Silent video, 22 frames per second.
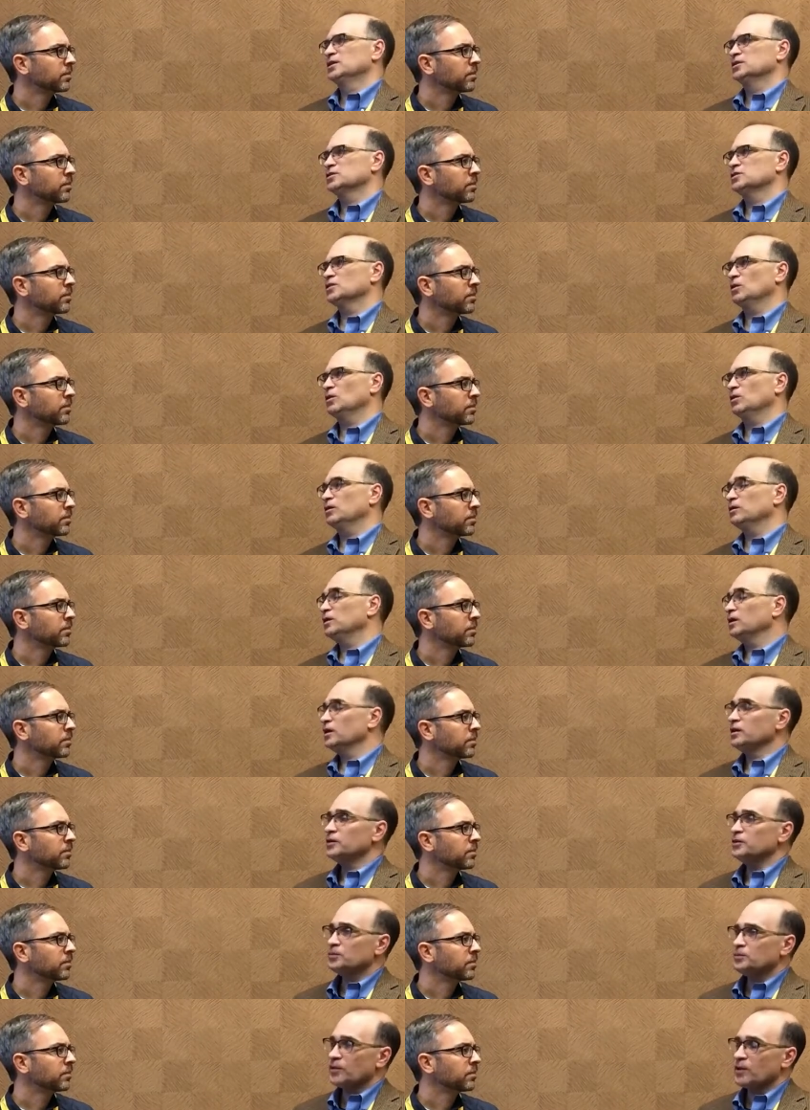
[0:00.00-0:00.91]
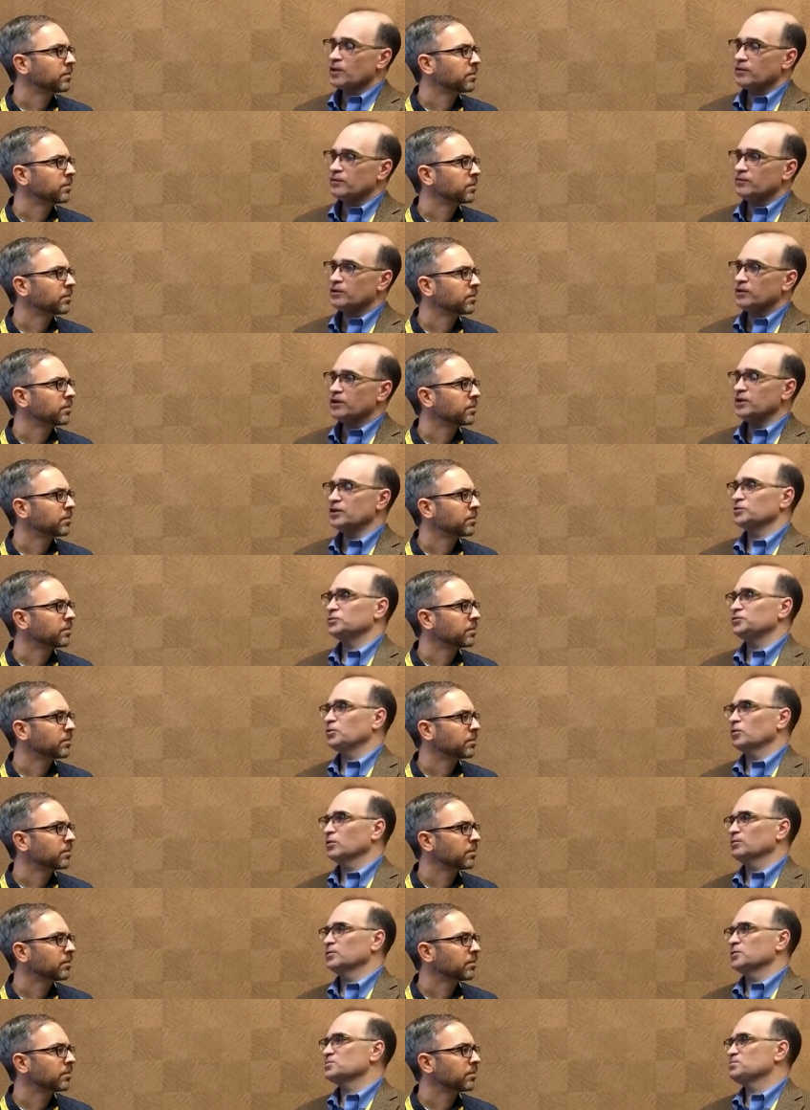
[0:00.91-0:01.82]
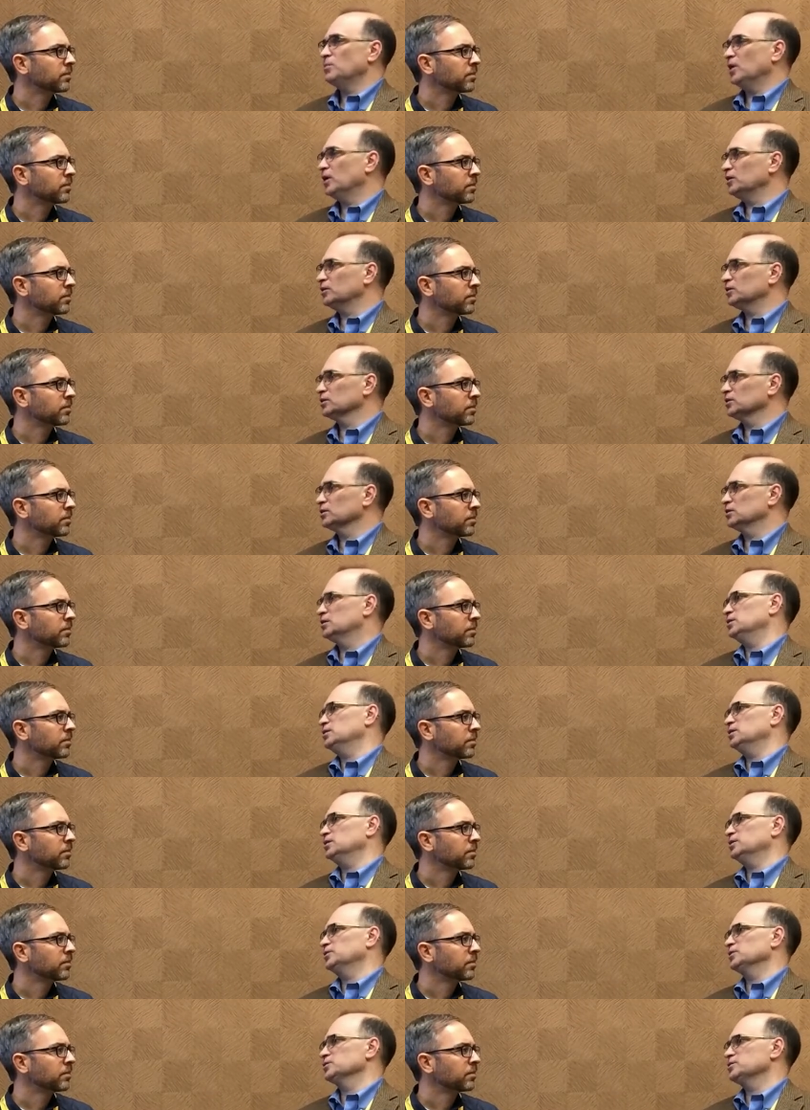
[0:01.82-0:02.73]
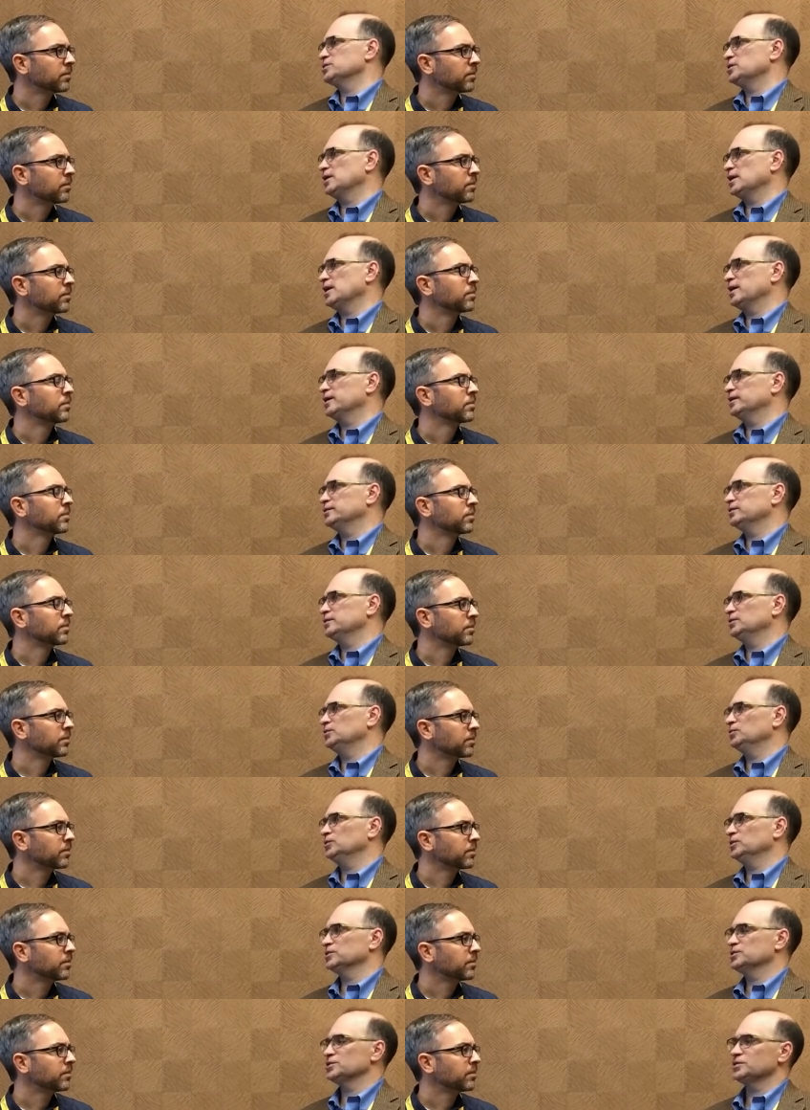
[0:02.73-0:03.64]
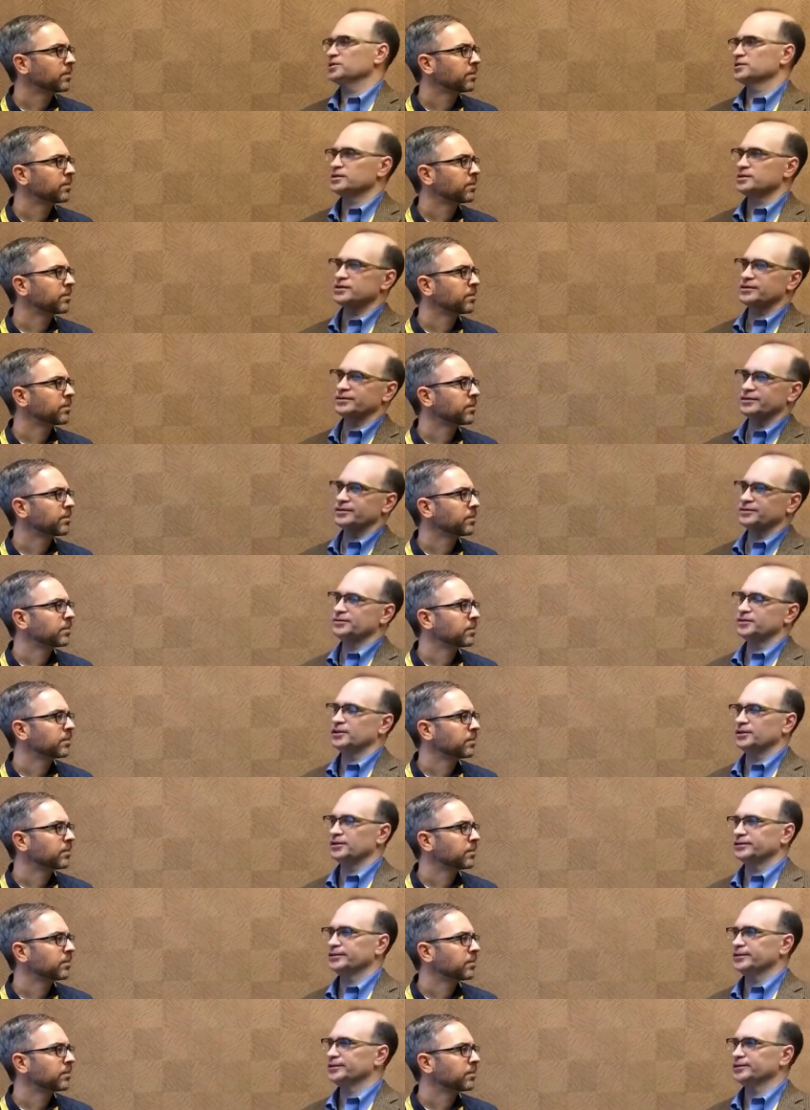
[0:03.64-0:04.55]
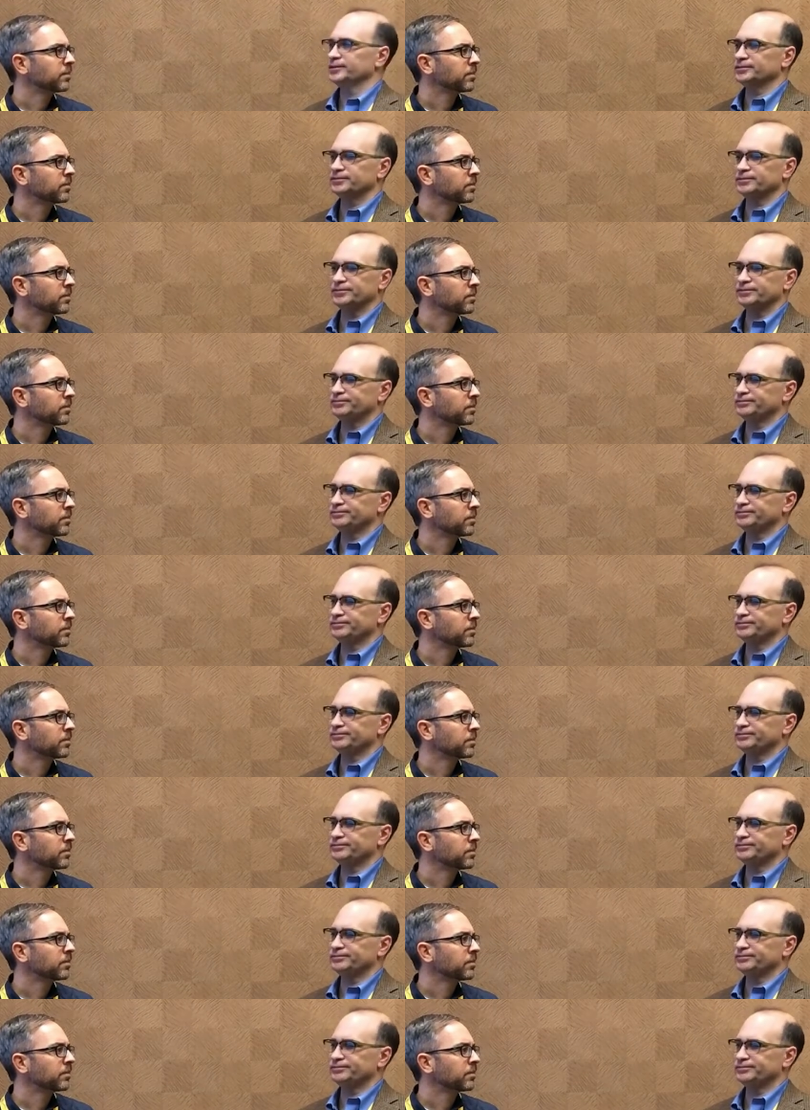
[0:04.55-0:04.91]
Speaker 1: So the other part, the other form is bunker Christianity, which is sort of a, you know,